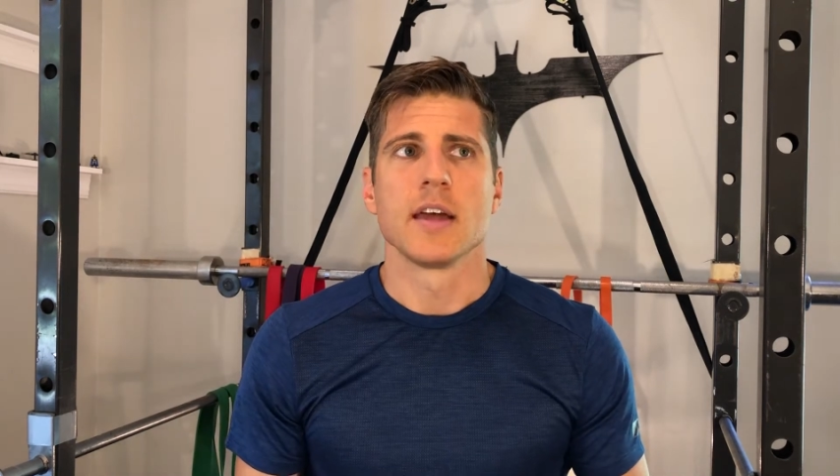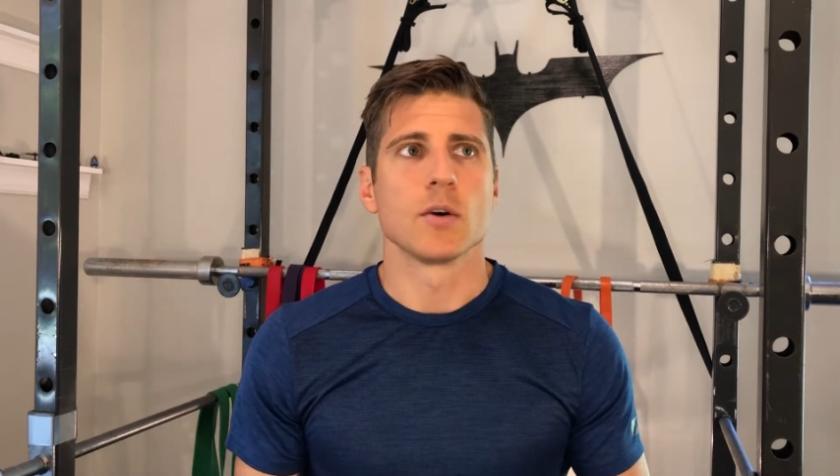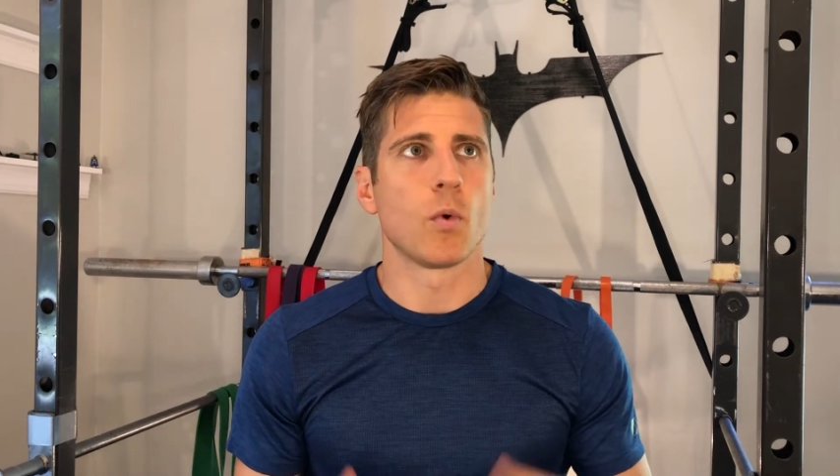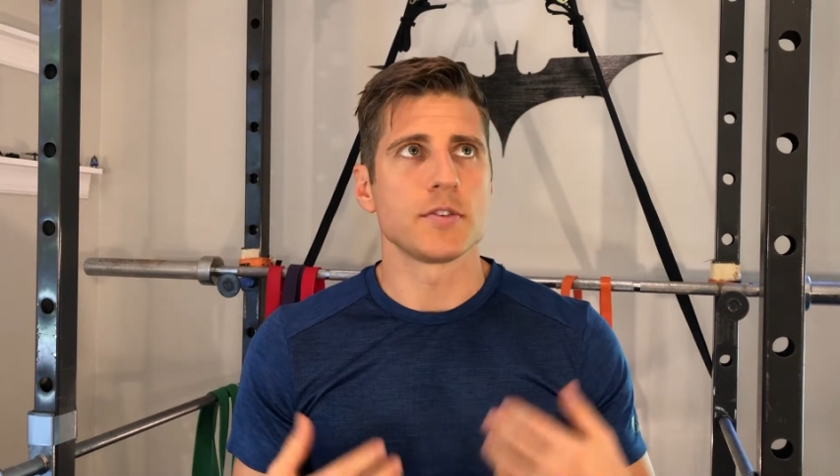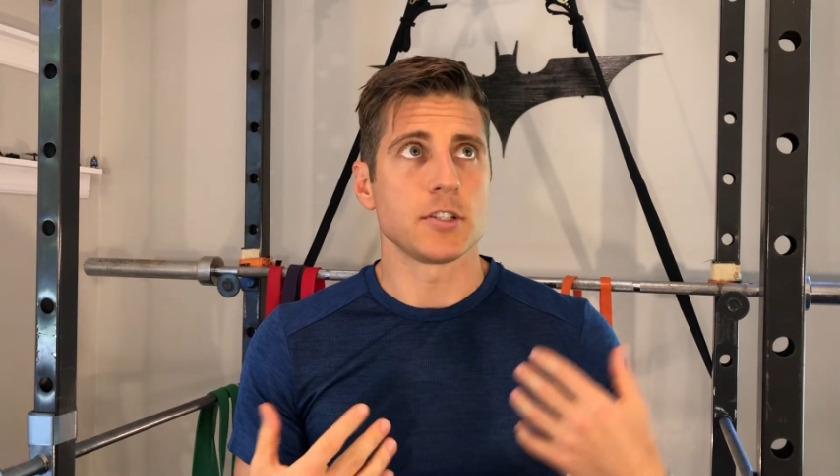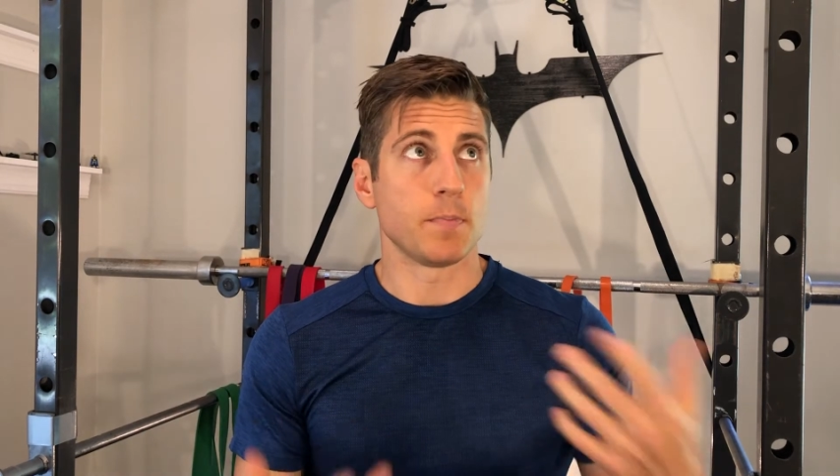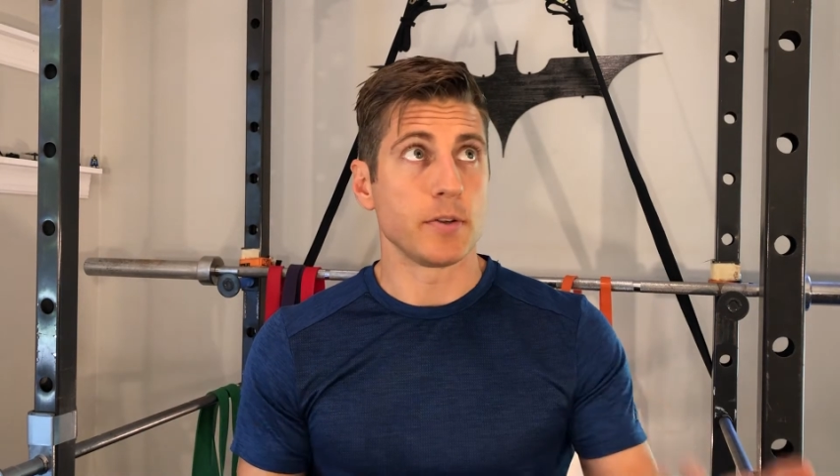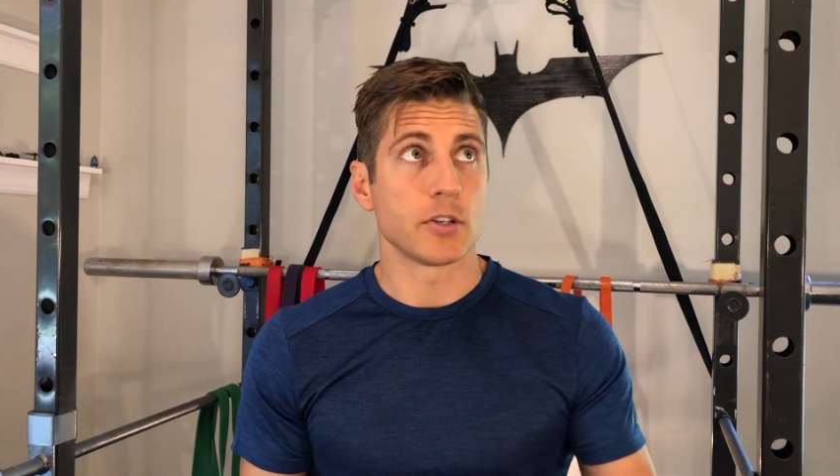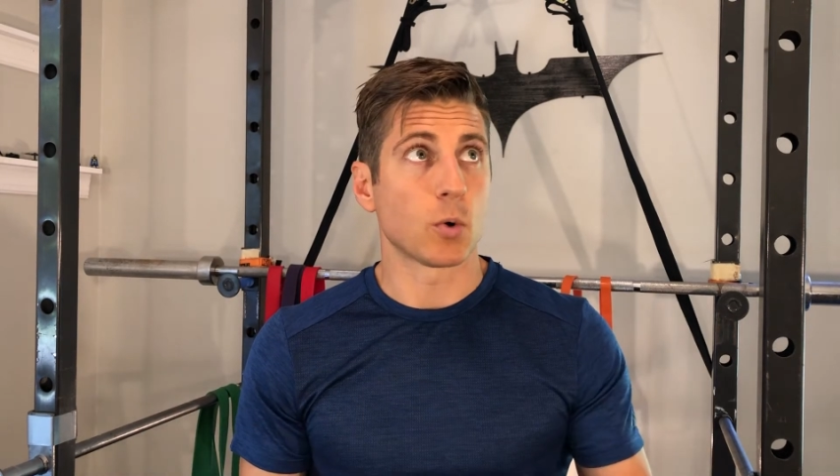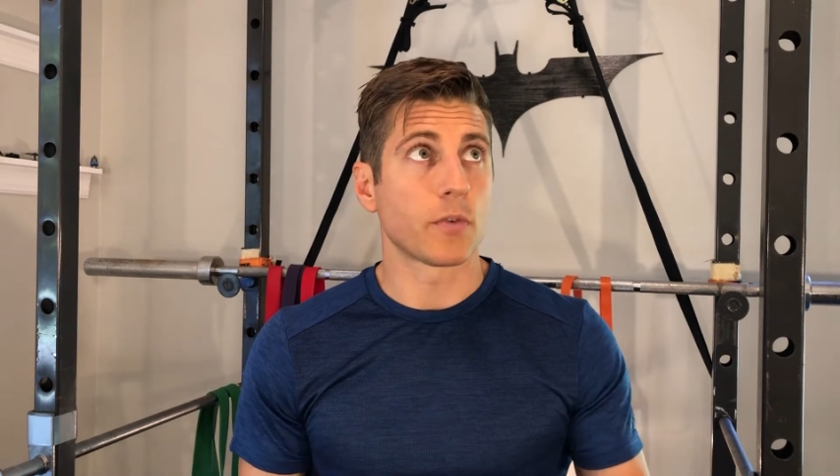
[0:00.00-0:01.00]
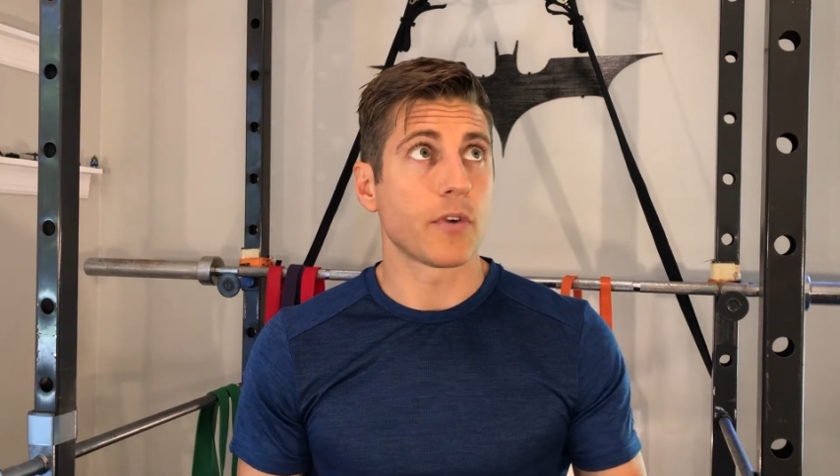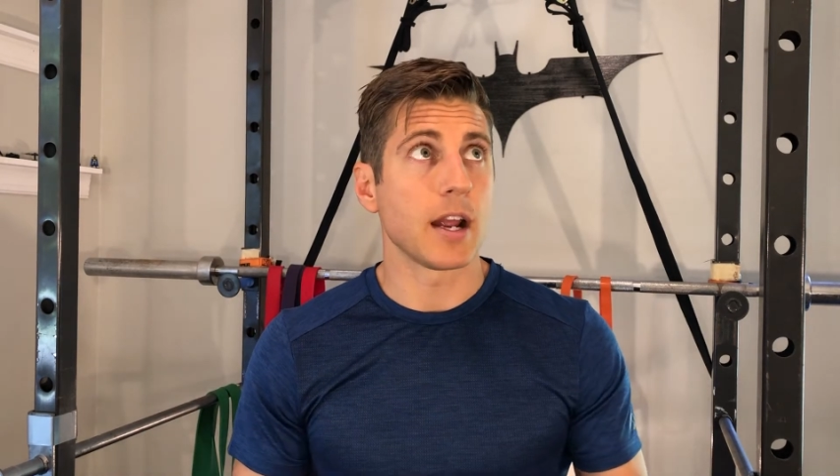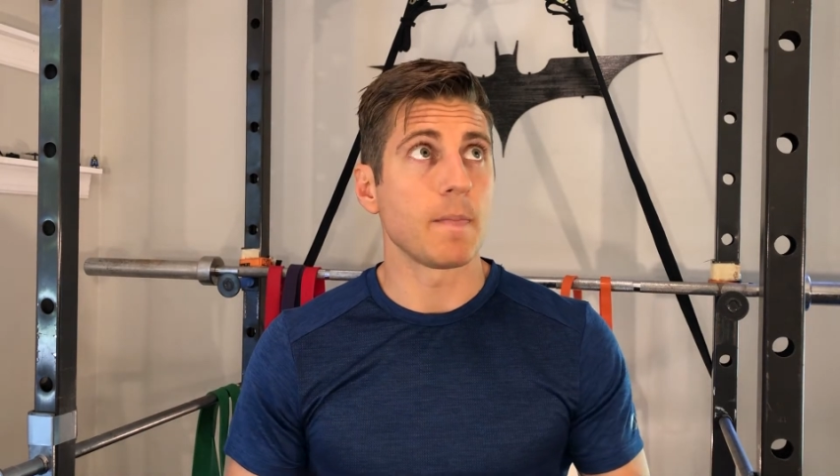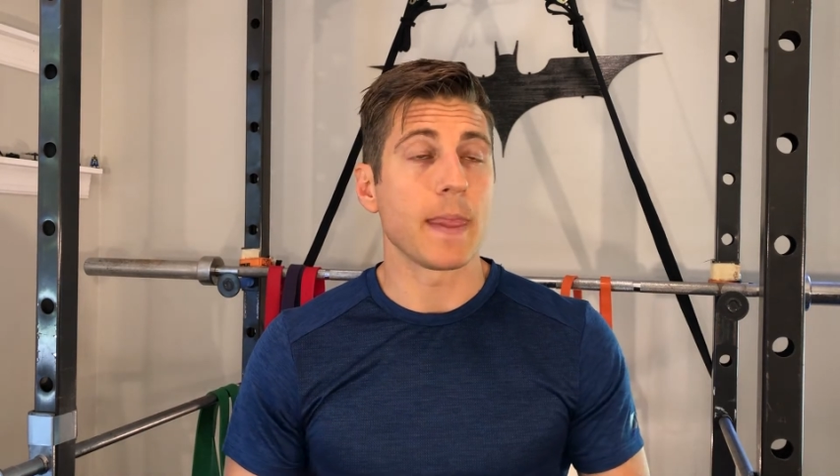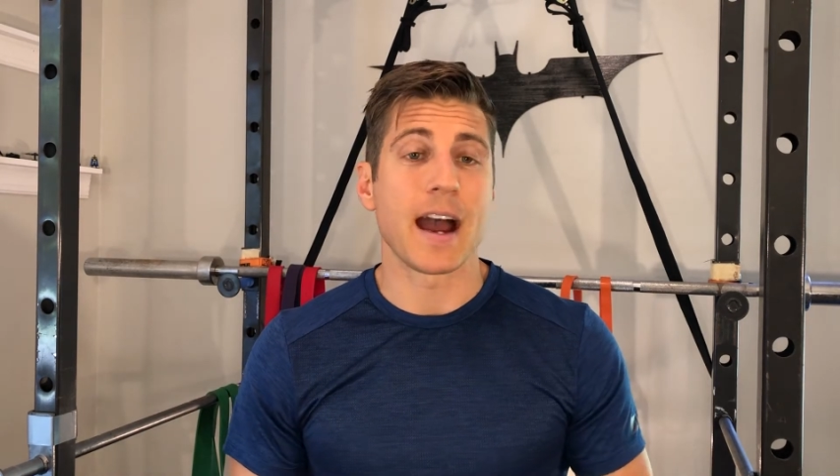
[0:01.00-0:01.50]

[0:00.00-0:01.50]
The ones that you put in the door frame,